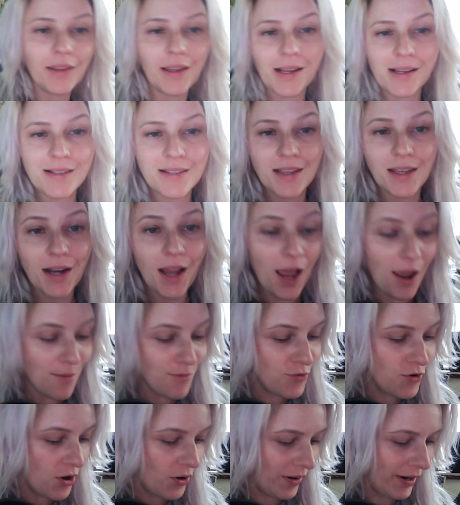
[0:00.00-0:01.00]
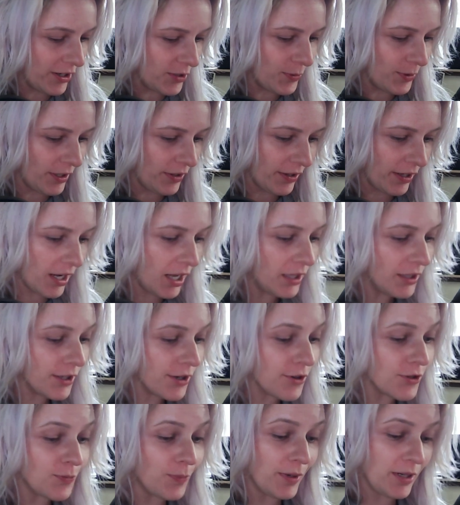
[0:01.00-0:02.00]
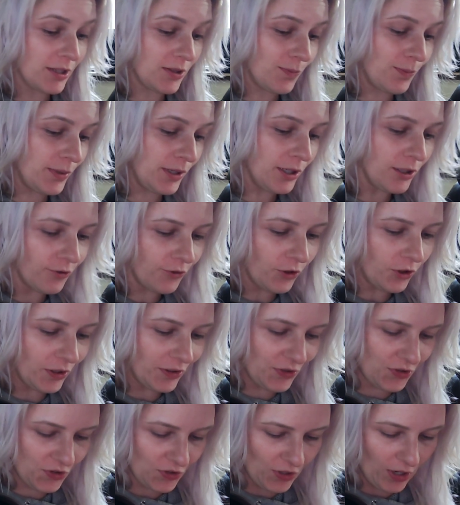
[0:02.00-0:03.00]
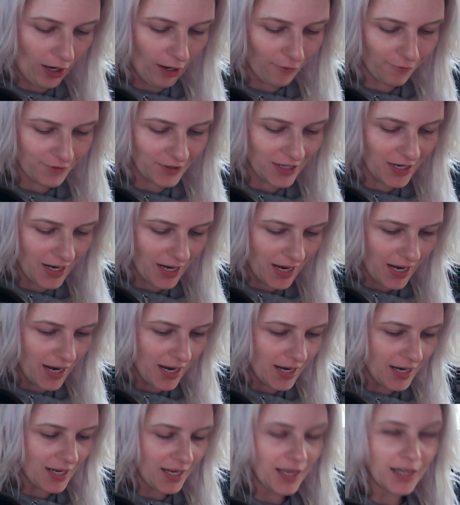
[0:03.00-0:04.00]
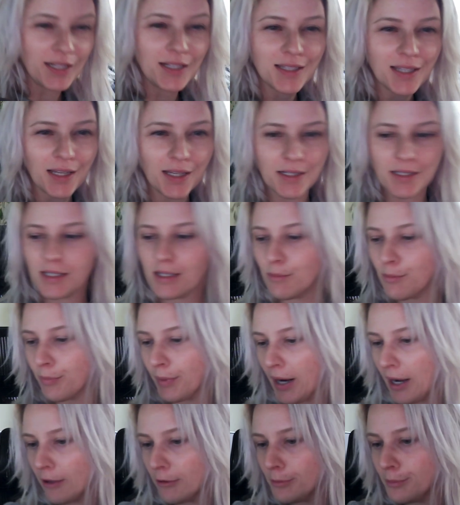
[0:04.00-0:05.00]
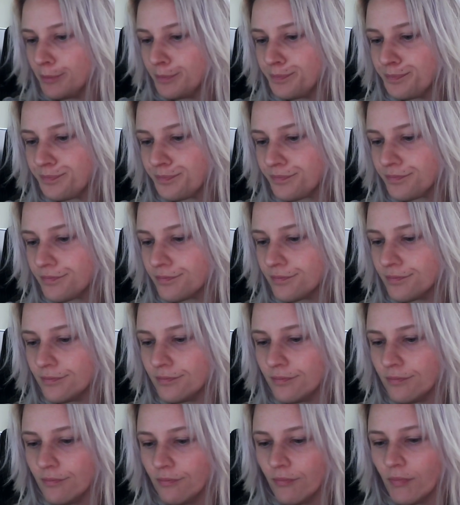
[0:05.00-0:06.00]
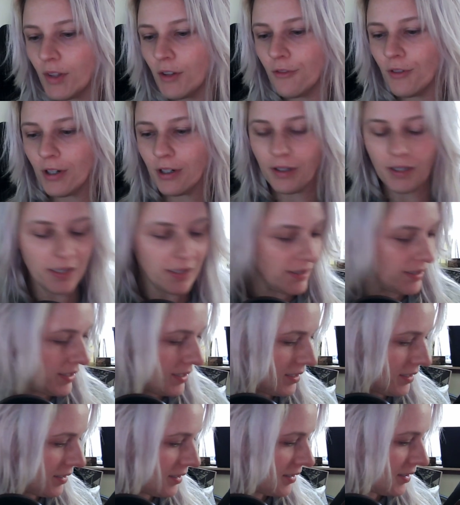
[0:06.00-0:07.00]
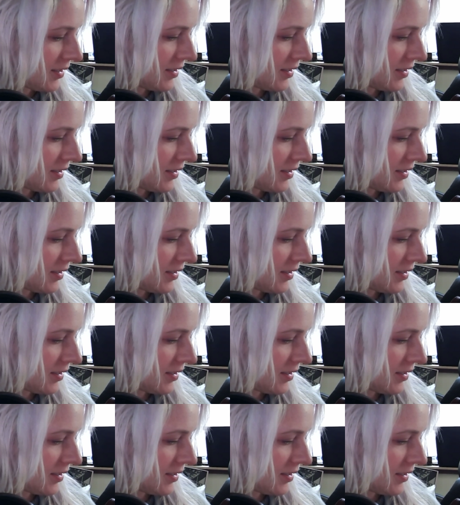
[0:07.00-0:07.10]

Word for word: like I said, I'm no expert on the colors, but it's beautiful and soft, and it's like a deep brown. Very easy